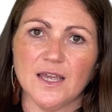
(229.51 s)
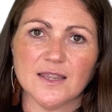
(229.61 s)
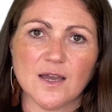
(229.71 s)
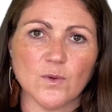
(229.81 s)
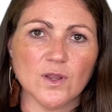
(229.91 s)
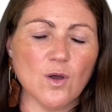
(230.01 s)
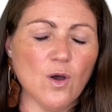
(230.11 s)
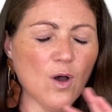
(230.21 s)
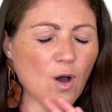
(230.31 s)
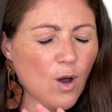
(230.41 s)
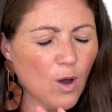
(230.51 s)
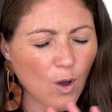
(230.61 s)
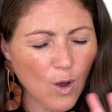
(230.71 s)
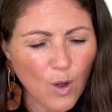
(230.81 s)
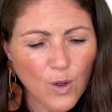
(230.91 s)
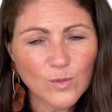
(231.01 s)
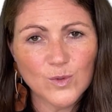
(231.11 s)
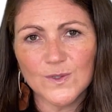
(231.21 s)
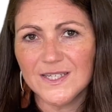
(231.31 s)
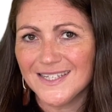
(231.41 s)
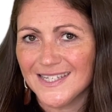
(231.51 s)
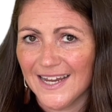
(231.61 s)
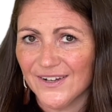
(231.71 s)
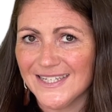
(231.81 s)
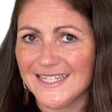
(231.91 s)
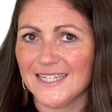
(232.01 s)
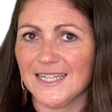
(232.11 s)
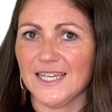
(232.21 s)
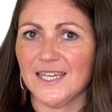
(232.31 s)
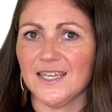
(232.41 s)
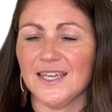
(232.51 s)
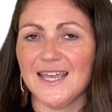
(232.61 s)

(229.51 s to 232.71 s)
that will almost certainly